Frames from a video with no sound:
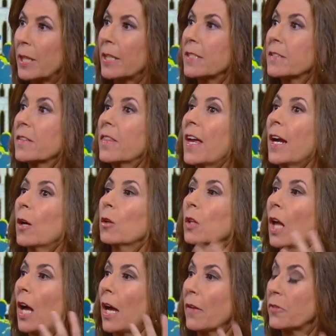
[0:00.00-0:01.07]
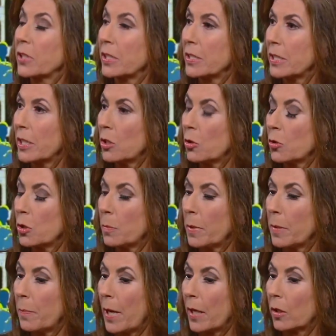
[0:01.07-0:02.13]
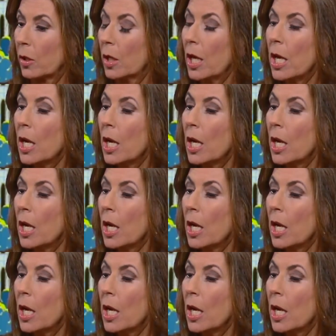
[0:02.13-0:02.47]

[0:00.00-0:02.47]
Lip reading: because their lives continued to be better.